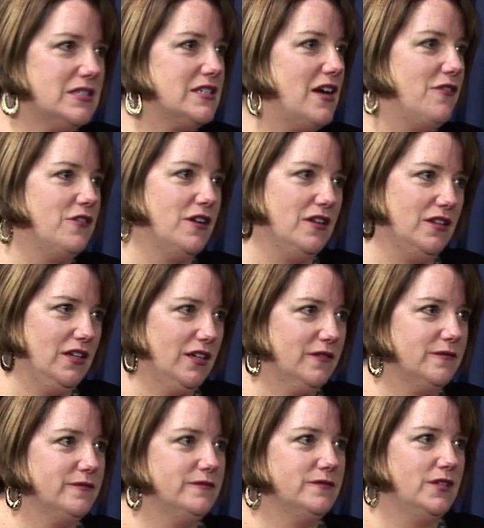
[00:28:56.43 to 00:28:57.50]
Definitely.
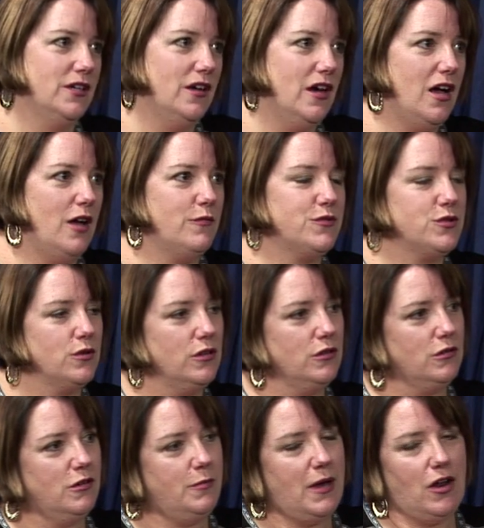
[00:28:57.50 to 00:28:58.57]
So to
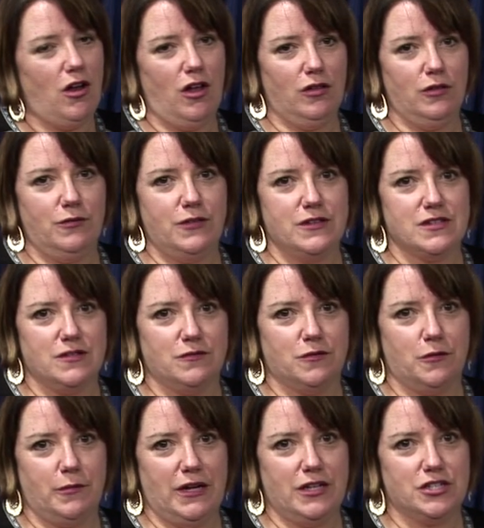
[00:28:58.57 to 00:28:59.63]
learn about all of this
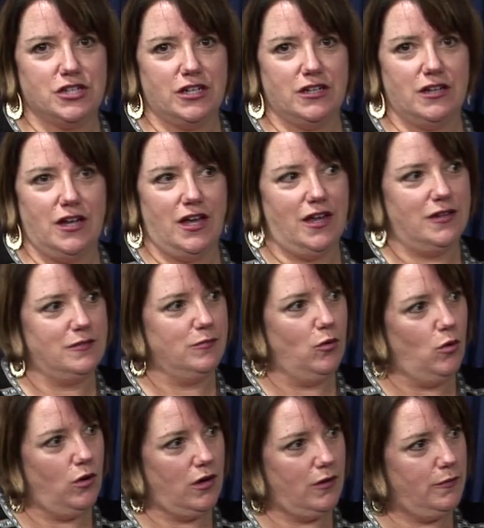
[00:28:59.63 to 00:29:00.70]
information and
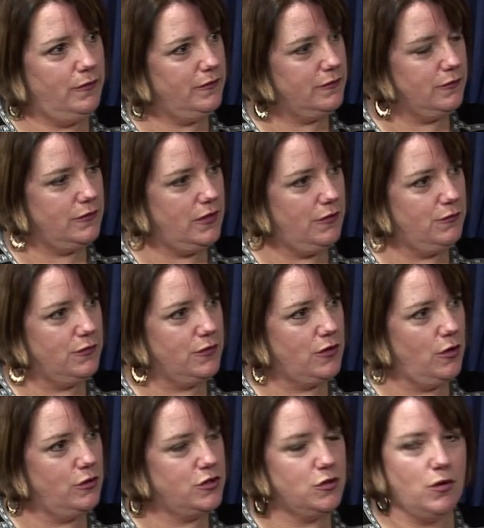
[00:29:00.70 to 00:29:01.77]
more,
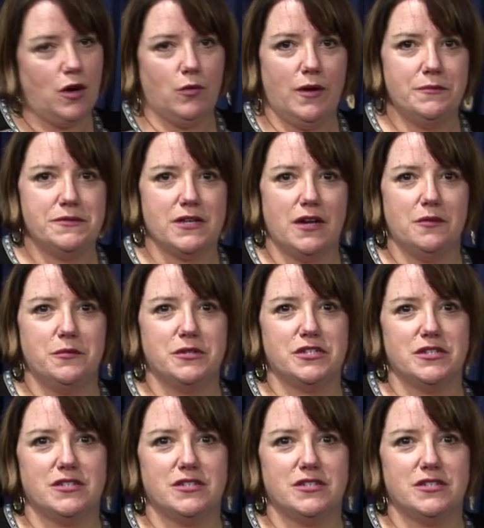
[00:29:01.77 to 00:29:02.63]
go to our website, which is